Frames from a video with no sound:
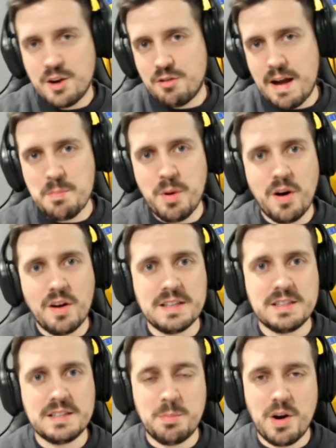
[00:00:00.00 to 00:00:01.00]
Great ball
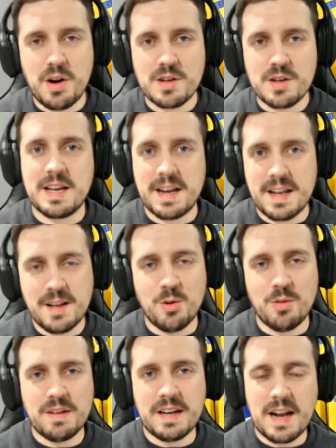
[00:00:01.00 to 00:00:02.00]
into the box and
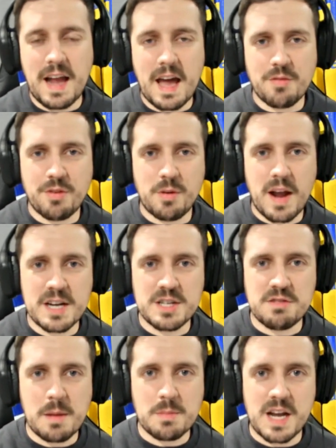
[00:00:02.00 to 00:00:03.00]
lovely little header from
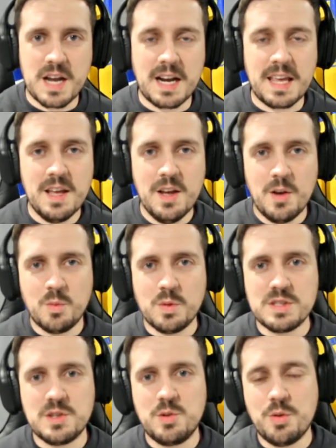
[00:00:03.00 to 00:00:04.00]
Largie Ramazani
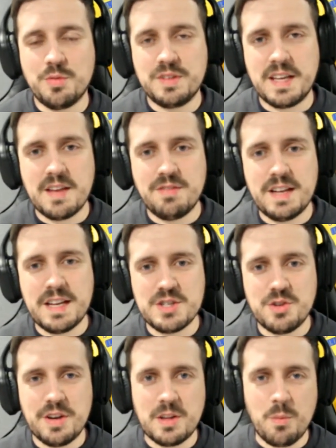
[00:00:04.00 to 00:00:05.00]
was enough to give Leeds
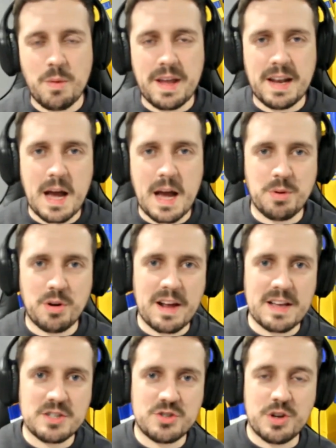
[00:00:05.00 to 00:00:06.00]
United the win and
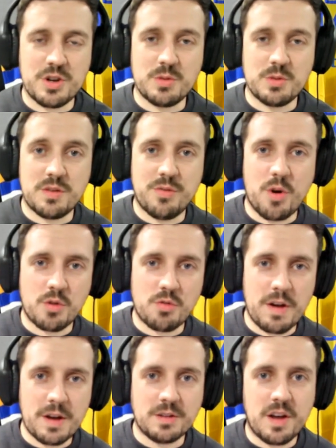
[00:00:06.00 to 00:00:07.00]
progress through to the fourth
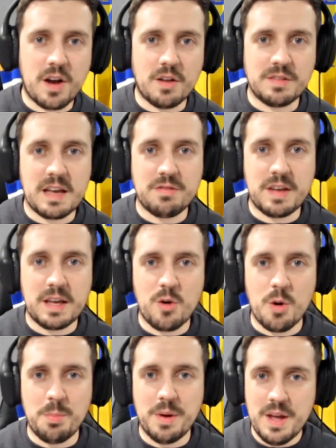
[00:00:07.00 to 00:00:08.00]
round of the FA
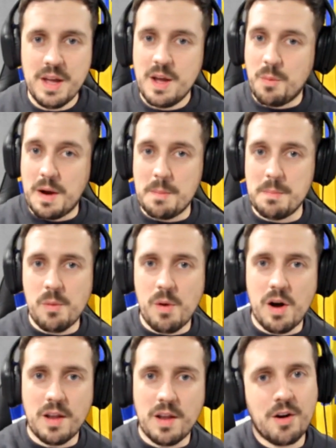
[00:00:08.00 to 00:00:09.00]
Cup, where
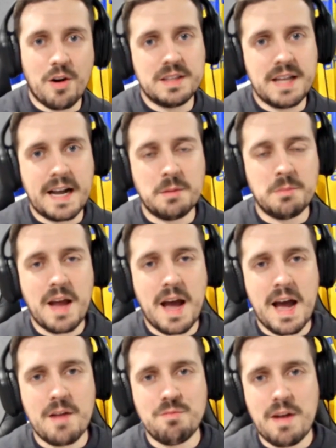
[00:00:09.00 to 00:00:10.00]
Millwall or Dagenham
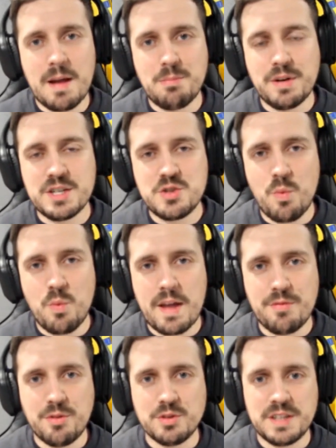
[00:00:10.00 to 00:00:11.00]
and Redbridge
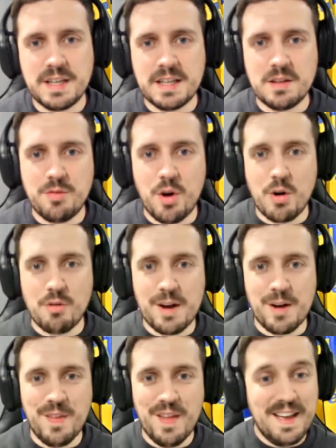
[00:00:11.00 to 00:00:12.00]
wait for us in the fourth
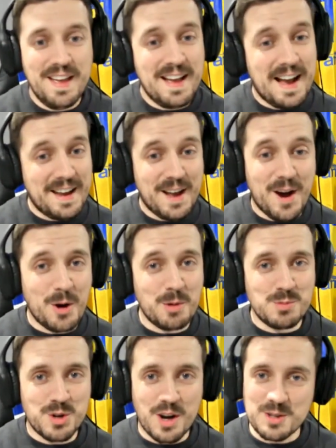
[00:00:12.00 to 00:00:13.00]
round. And a
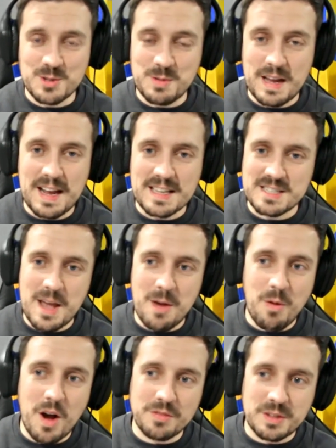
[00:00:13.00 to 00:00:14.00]
home draw as well, lads.
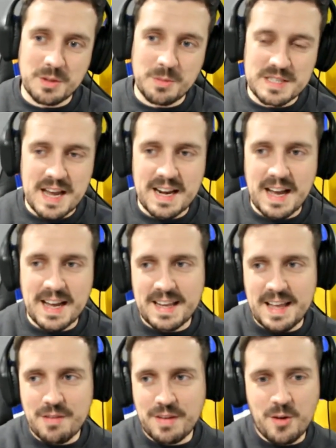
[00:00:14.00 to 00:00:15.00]
How often do we say that in
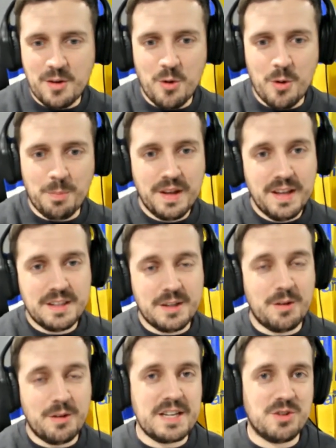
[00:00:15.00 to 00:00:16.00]
the FA Cup?
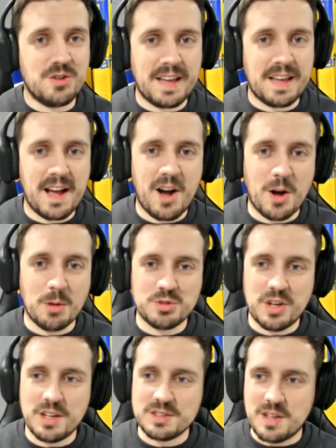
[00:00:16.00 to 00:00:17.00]
Do Leeds United get home
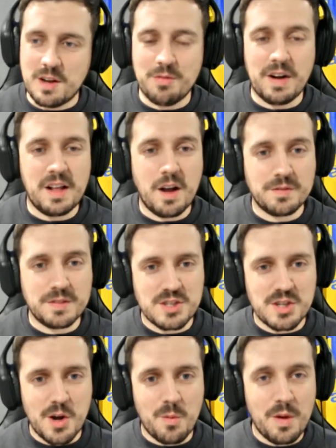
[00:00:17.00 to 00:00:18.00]
draws? Not very often,
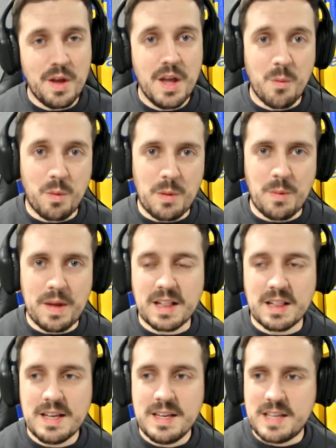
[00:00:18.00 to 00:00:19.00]
so we
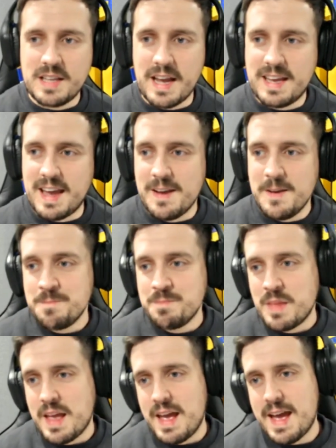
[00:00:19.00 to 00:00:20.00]
will take it.
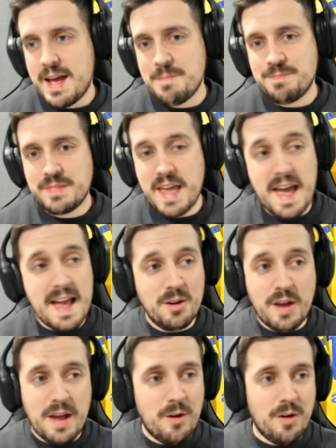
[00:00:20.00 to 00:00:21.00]
Yeah,
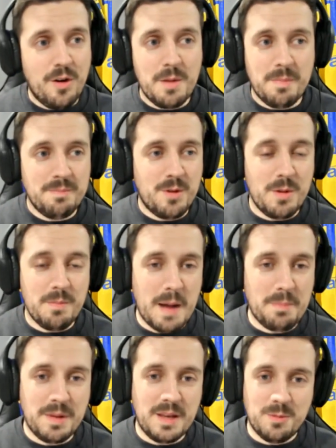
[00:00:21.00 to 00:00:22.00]
look, I'm
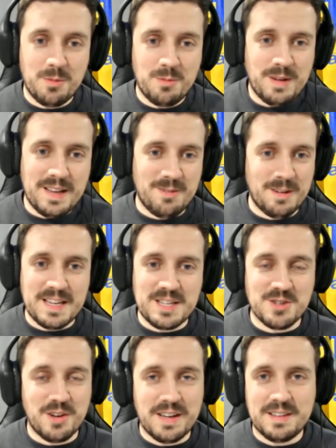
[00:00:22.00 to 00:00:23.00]
happy with
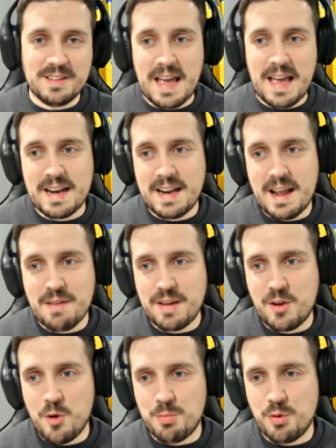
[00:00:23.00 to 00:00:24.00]
Leeds United getting an
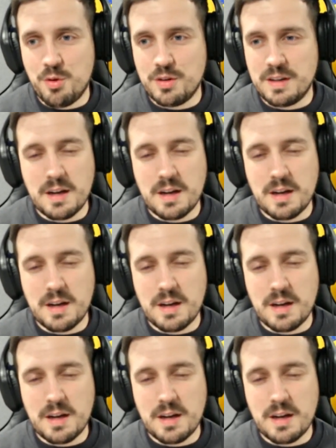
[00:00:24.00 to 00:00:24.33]
FA Cup run.